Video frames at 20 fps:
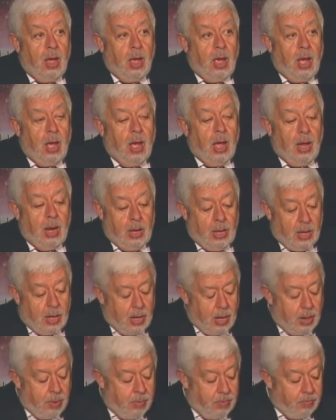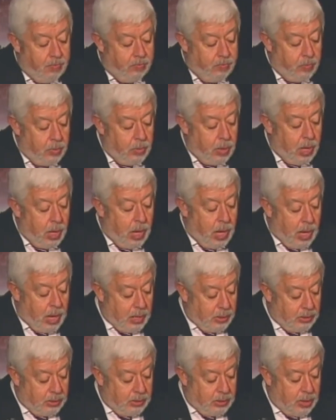And uh,
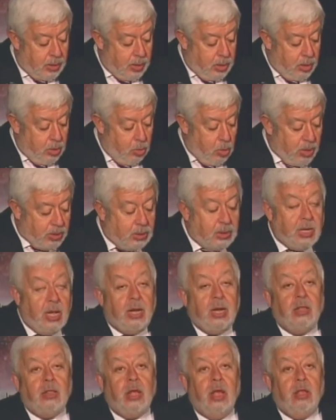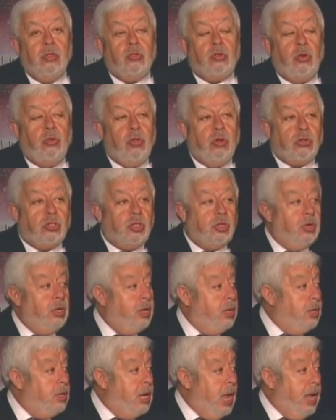as it was said in the introduction,
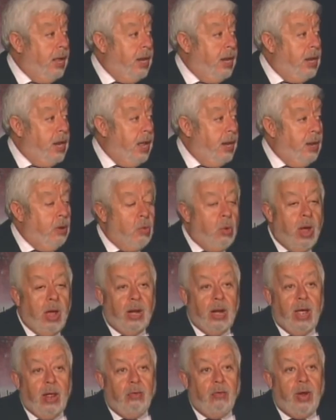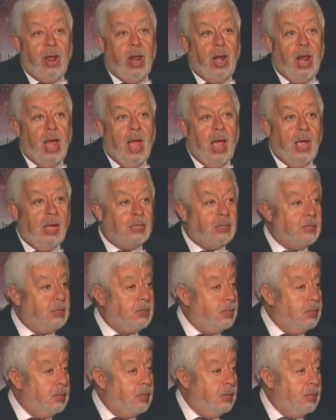in 1991, I realized